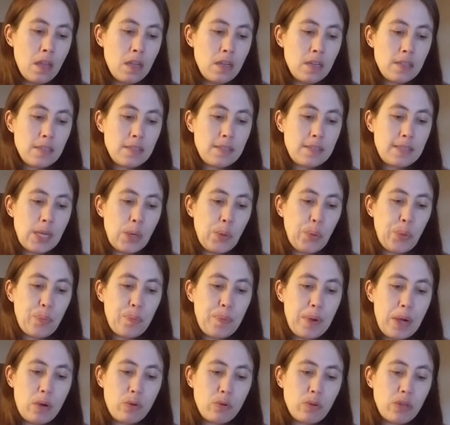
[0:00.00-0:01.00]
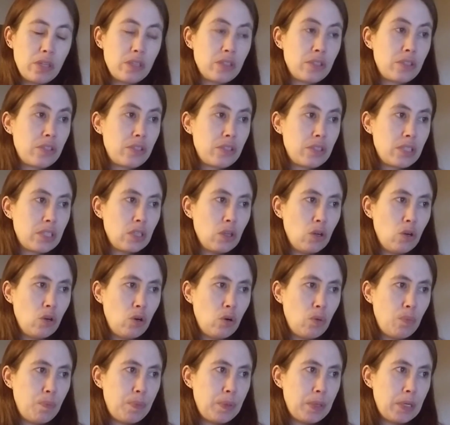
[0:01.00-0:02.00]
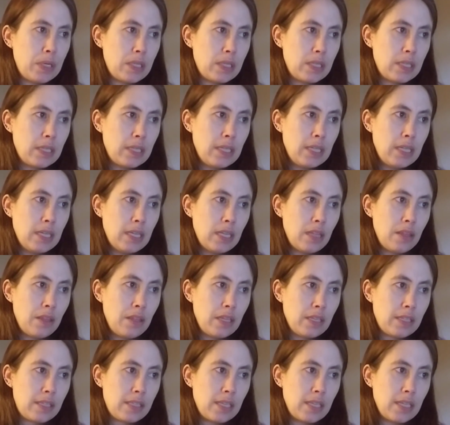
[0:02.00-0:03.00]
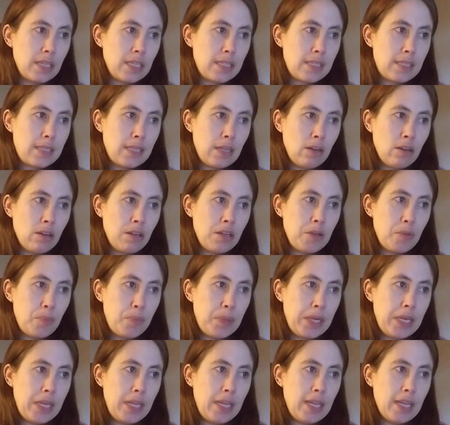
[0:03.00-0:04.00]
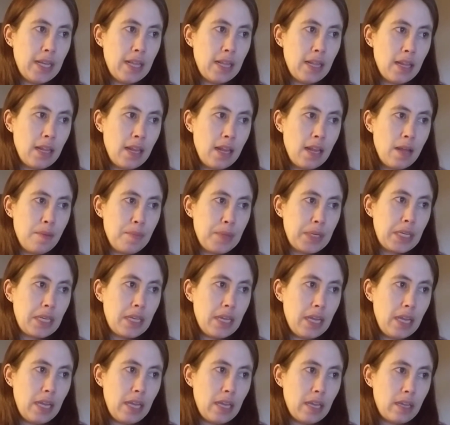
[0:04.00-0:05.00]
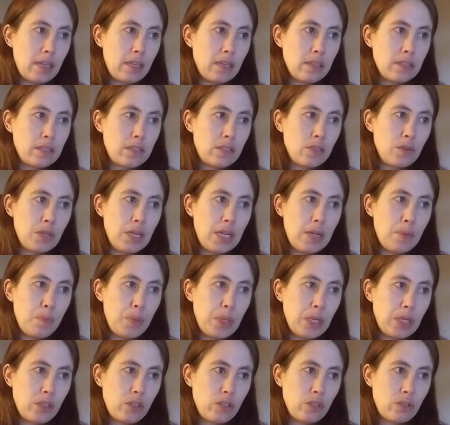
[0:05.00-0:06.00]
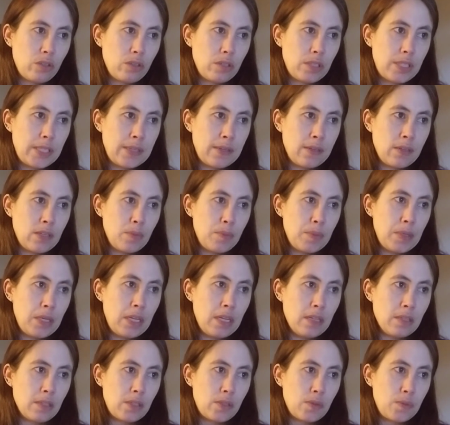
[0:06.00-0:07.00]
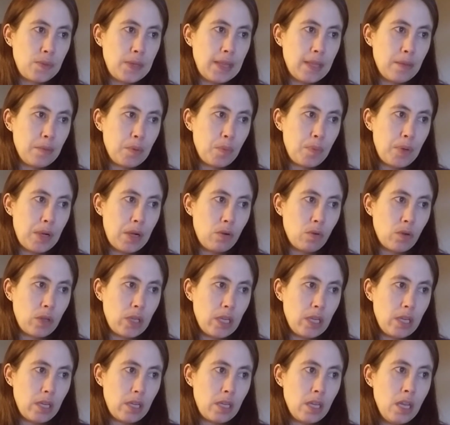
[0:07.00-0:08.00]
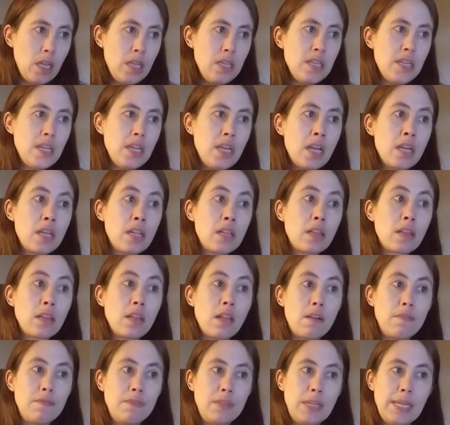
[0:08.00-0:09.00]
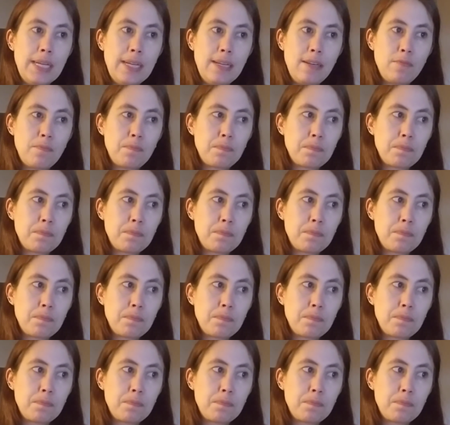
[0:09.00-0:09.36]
Southbound Soap. This is Serendipity Lemon Cake. So it had pink sugar, serendipity, and sweet lemon pound cake. Loved it.